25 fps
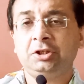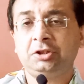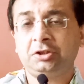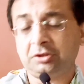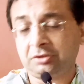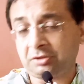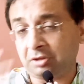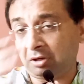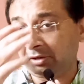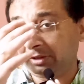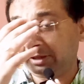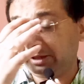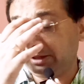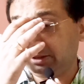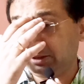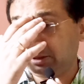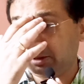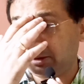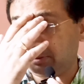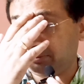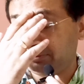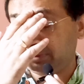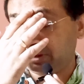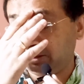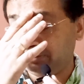She is already
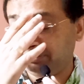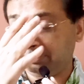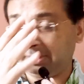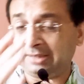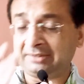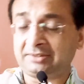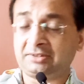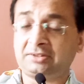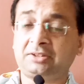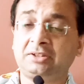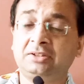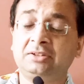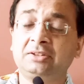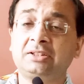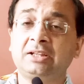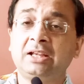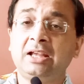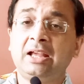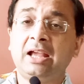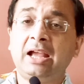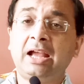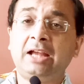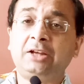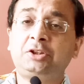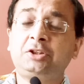a master's
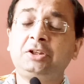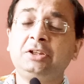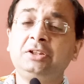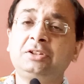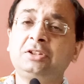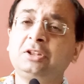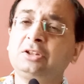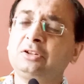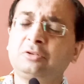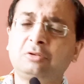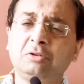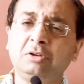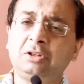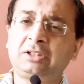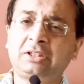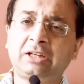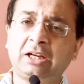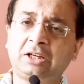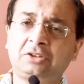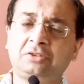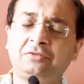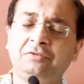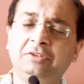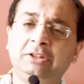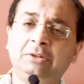and she is in good
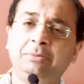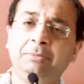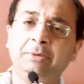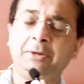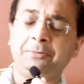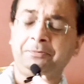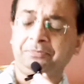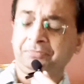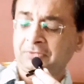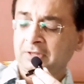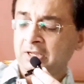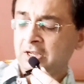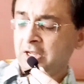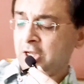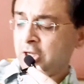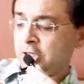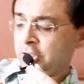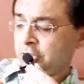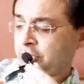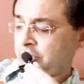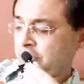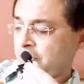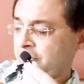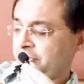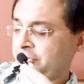touch with me.
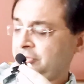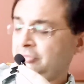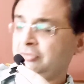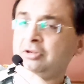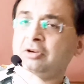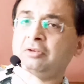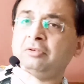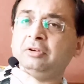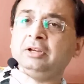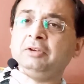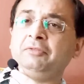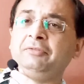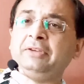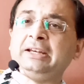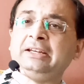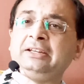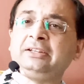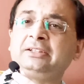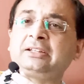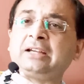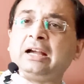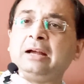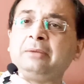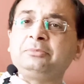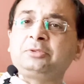So, you know, when
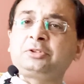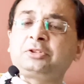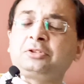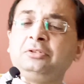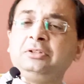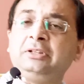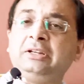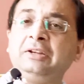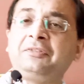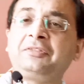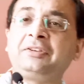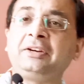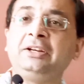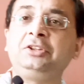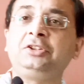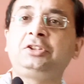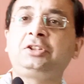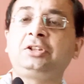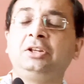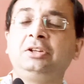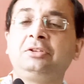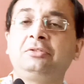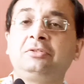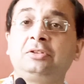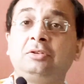it comes to
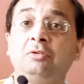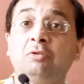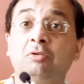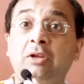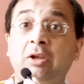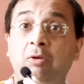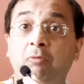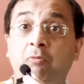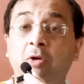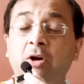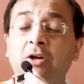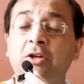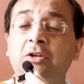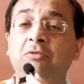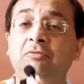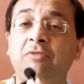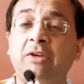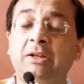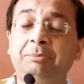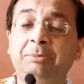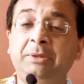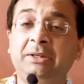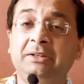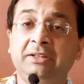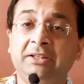differential equation, okay, what do
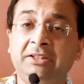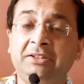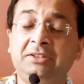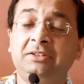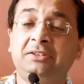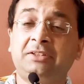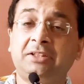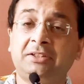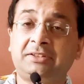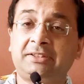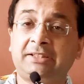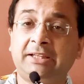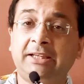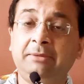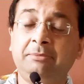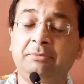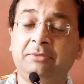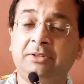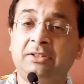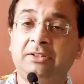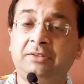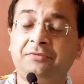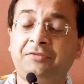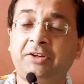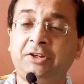I mean? Is it the same
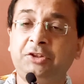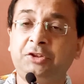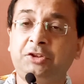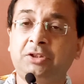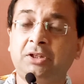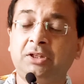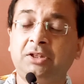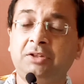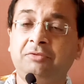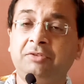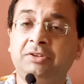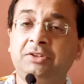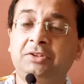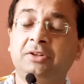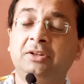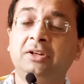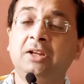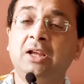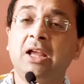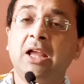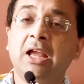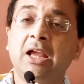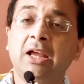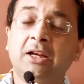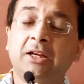differential equation?
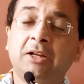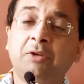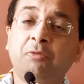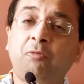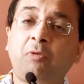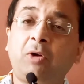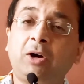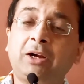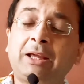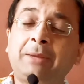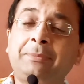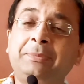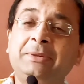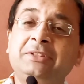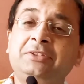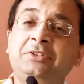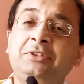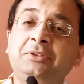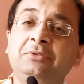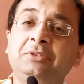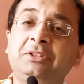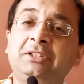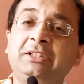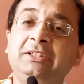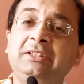Now, what
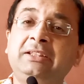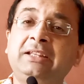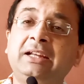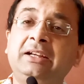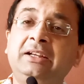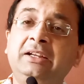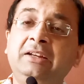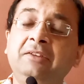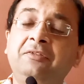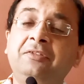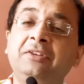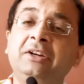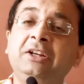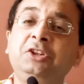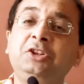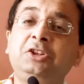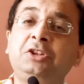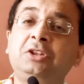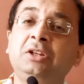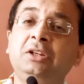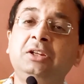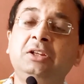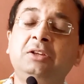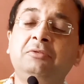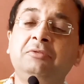happens, you see that
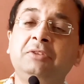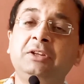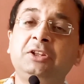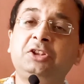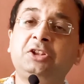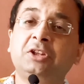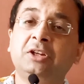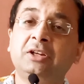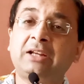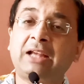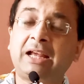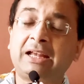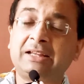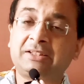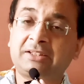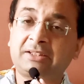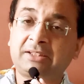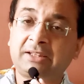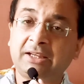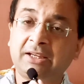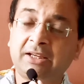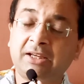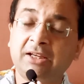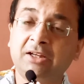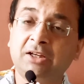differential equation has
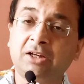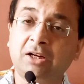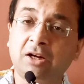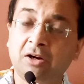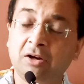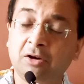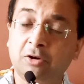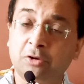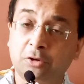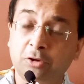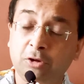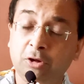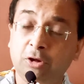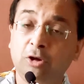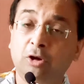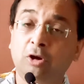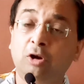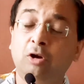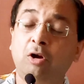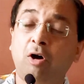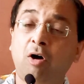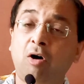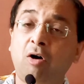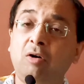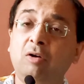taken a
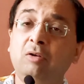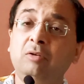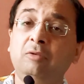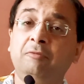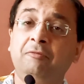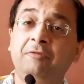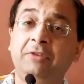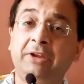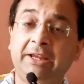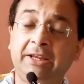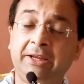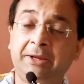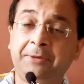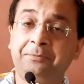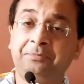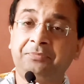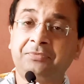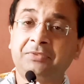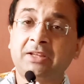long way.